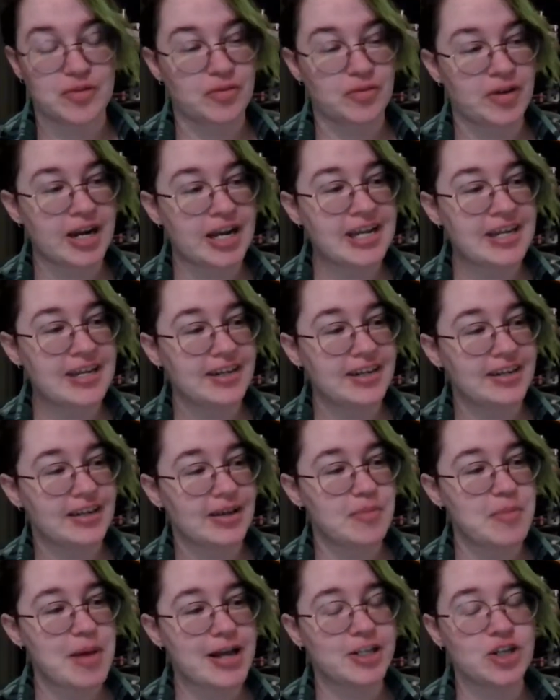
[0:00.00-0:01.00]
Right?
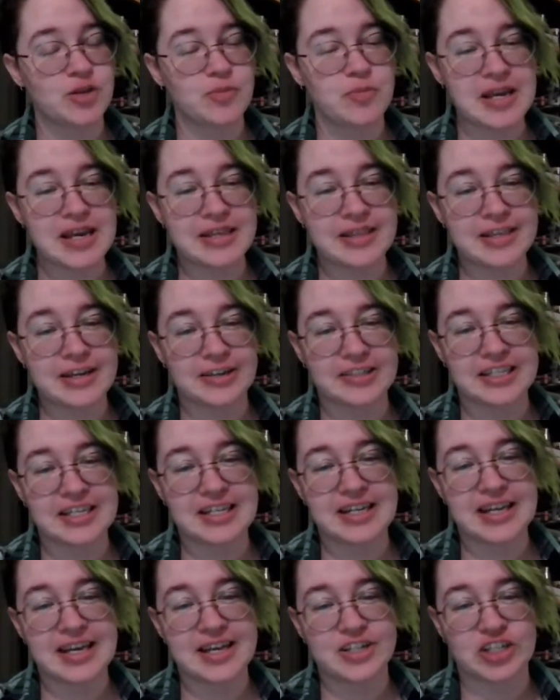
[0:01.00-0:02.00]
Imagine being their
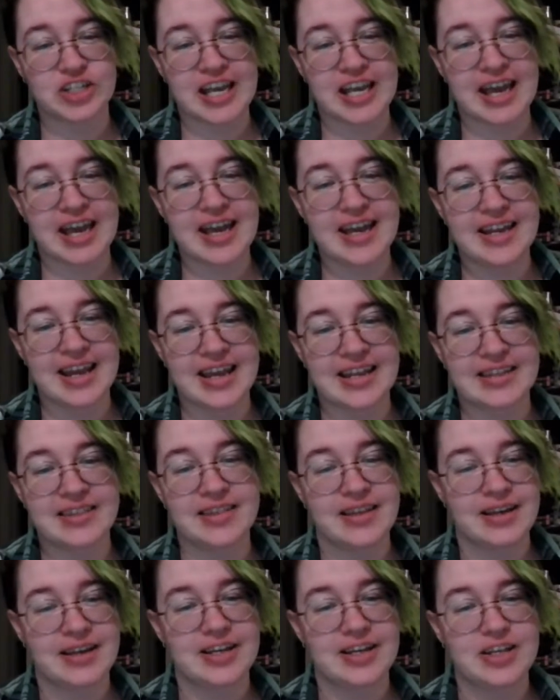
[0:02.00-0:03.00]
teenage kid and
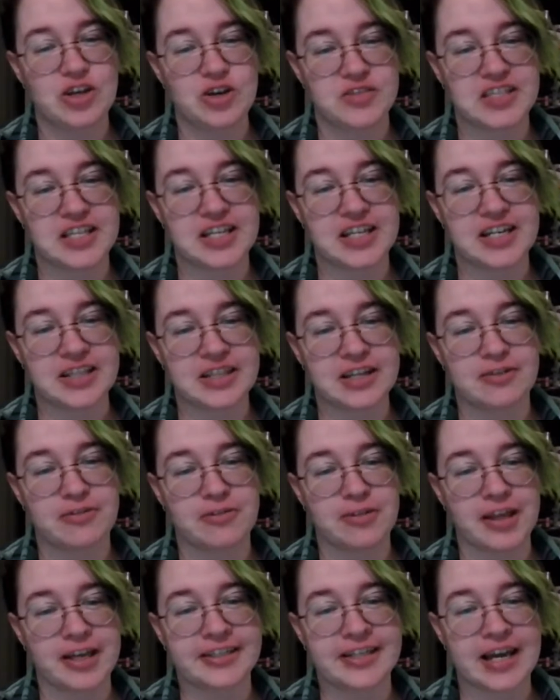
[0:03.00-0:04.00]
you're sitting there
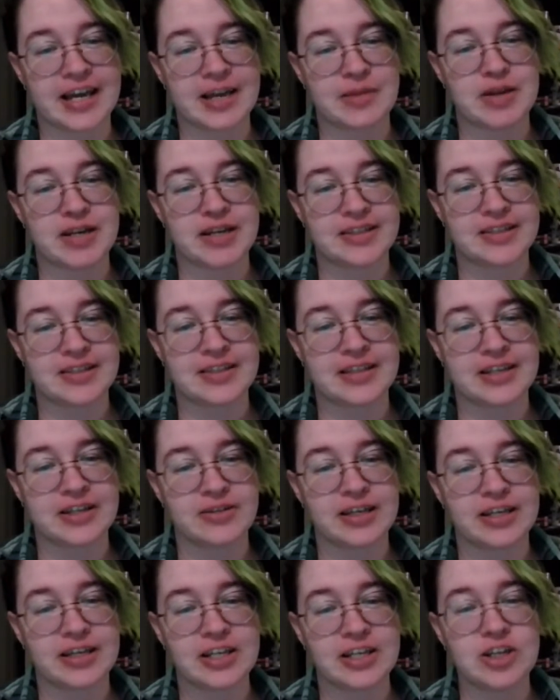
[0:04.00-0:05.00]
for like 10 minutes and then
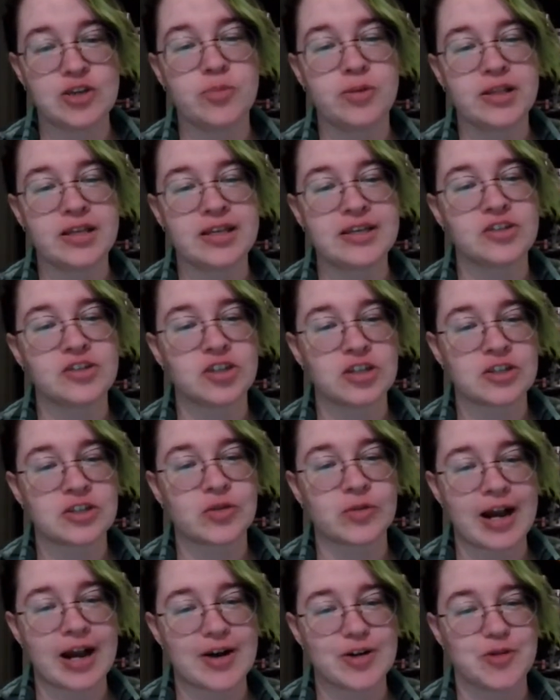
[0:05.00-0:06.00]
you're like, can you please just
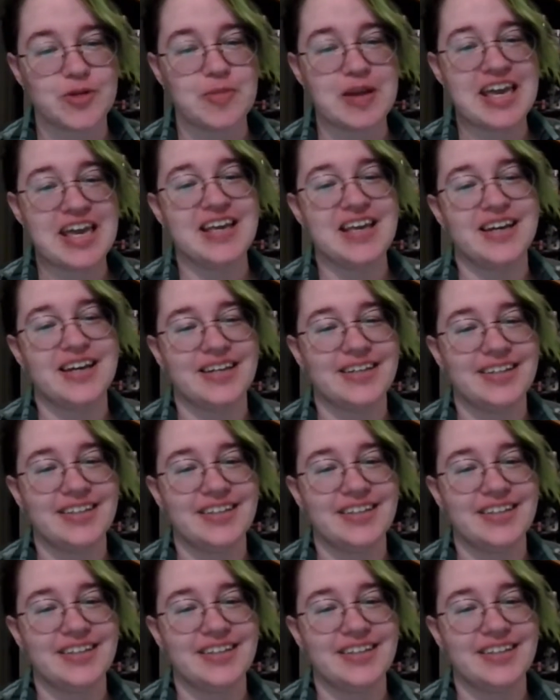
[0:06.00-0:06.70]
ground me?